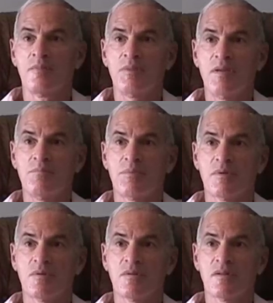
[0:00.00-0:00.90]

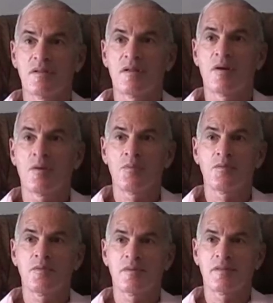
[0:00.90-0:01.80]
people,
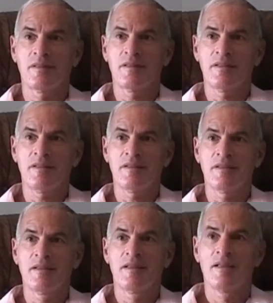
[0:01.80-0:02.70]
goad
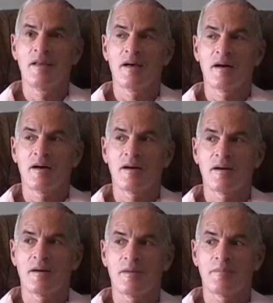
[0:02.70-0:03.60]
the
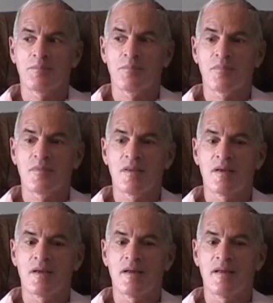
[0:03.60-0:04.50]
uh,
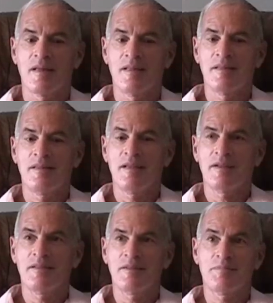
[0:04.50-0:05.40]

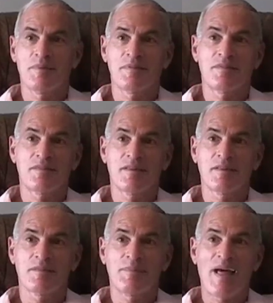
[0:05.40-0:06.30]
indignant but
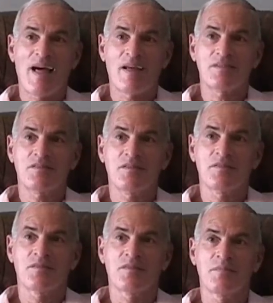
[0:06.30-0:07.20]
still
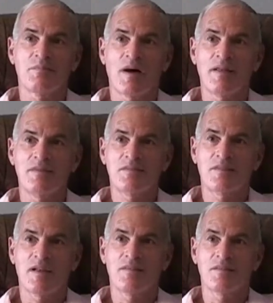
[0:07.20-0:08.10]
passive
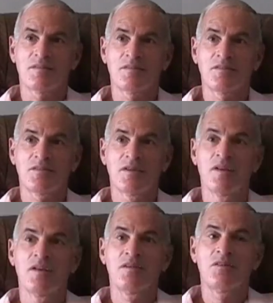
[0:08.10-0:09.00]
bystanders,
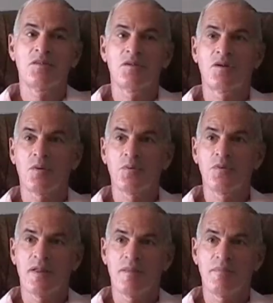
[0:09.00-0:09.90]
to
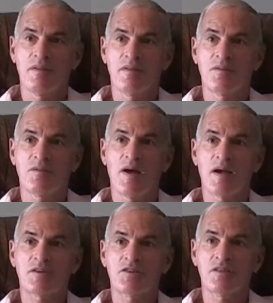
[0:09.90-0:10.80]
goad them into
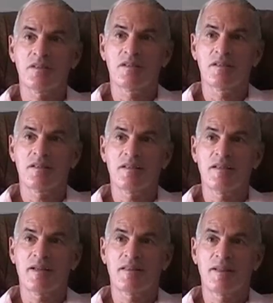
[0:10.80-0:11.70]
action to
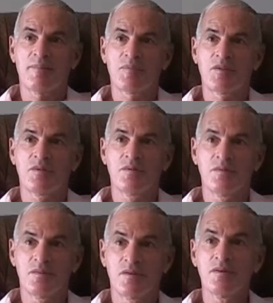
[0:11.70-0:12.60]
get them
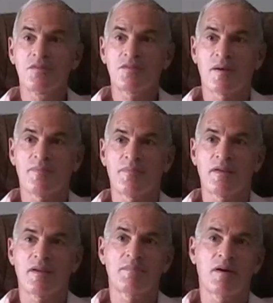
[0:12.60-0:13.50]
to do
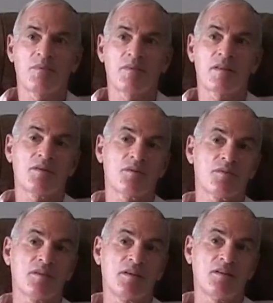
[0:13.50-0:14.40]
something about what they
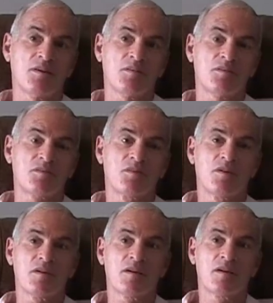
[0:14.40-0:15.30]
already know is
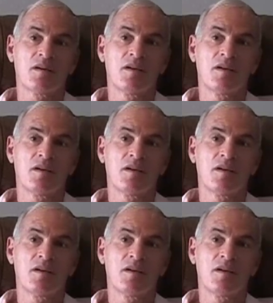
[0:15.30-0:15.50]
wrong.